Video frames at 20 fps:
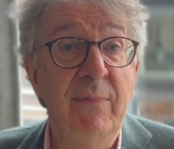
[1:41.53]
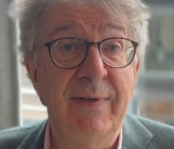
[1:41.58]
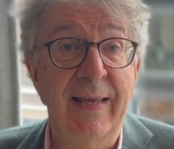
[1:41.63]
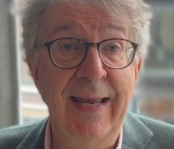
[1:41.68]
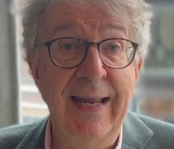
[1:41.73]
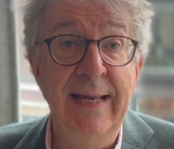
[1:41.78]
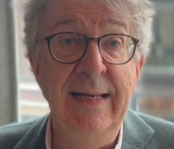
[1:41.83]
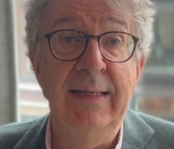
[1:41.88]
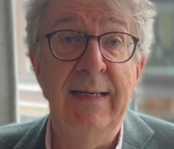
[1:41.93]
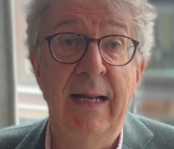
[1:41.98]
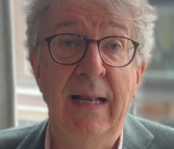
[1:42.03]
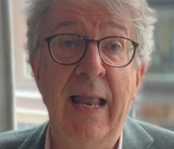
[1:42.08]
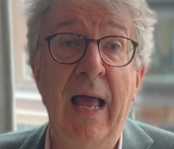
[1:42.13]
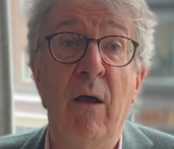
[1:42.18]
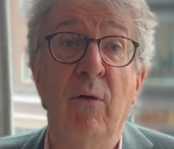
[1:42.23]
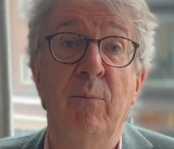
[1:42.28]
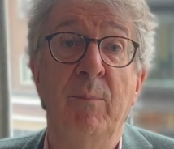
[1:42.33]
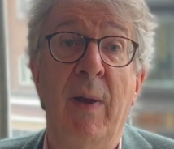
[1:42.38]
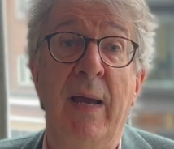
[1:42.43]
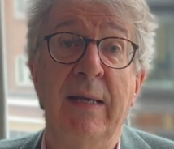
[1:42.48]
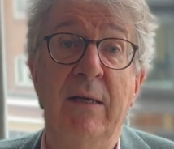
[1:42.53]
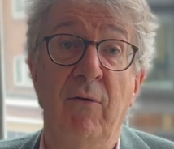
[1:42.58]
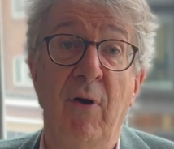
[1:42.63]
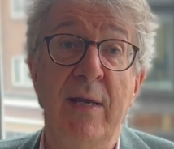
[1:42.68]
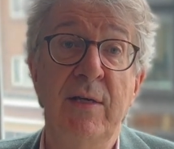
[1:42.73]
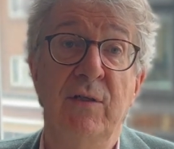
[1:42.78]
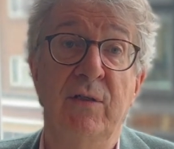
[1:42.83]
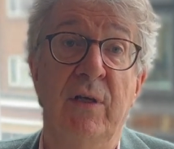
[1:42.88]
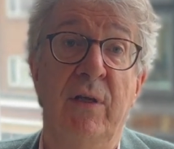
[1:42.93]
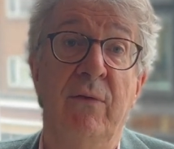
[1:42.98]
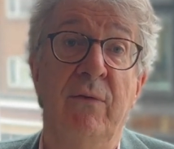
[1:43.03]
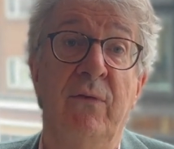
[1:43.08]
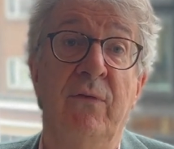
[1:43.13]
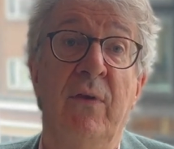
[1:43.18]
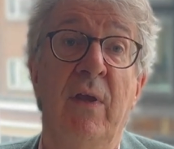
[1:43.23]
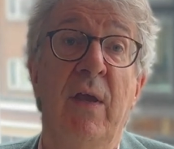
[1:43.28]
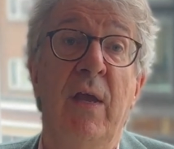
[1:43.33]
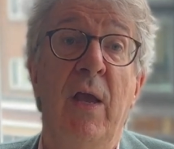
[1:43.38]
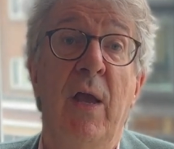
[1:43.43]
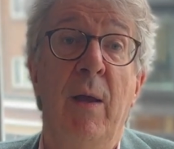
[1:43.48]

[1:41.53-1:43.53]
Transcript: to in-cloud migrations,